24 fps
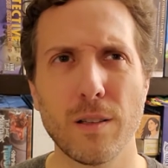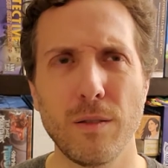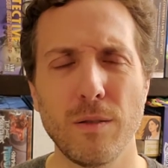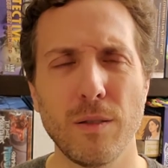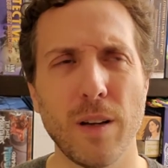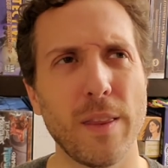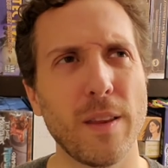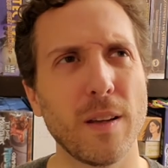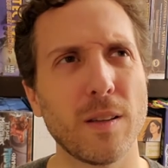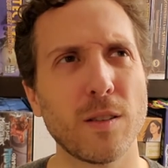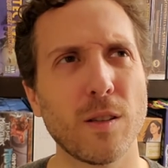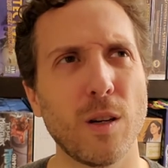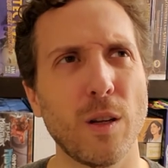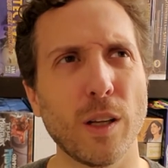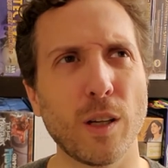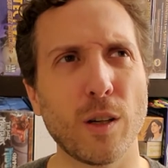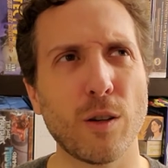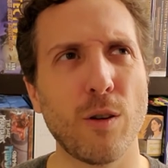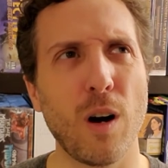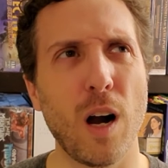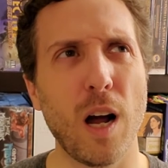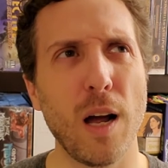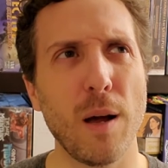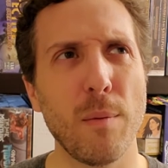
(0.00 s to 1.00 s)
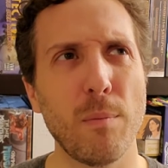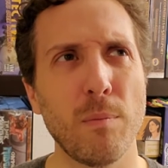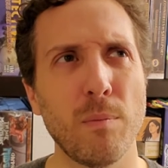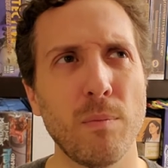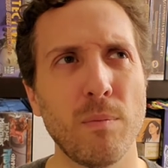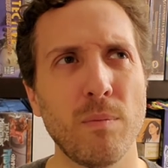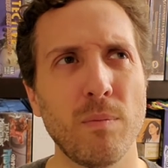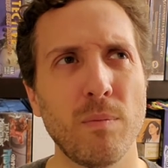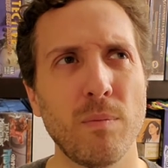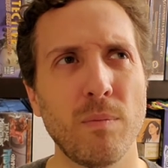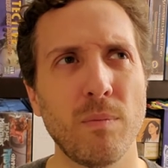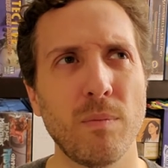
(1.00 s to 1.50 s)
think it's called
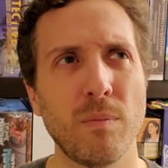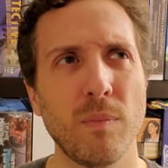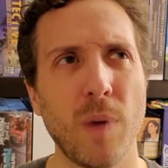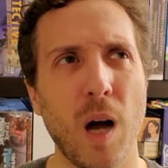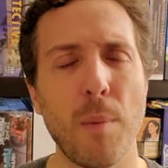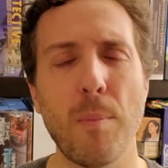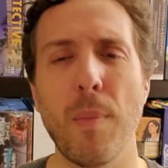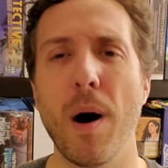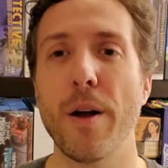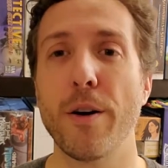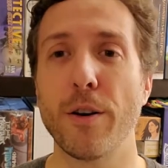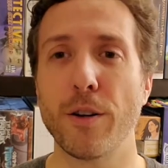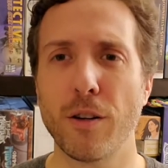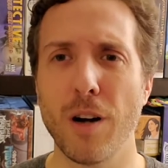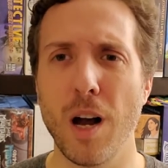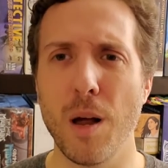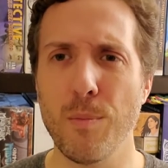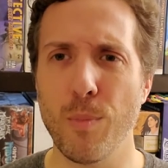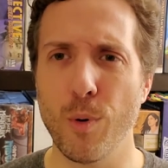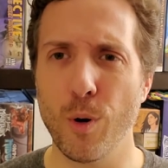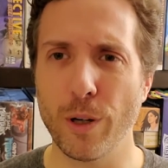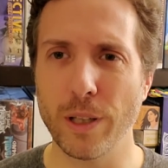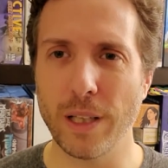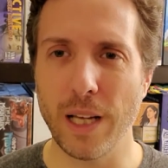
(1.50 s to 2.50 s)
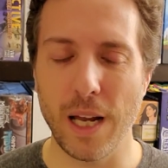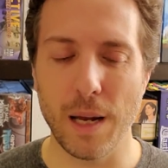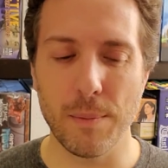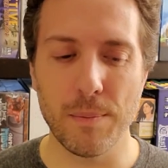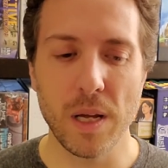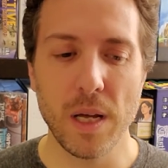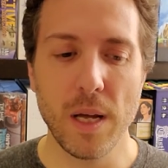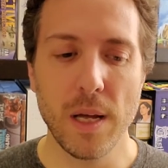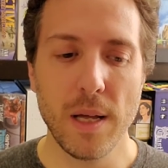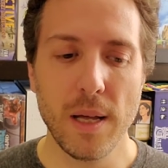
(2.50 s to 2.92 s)
a modern crime board game.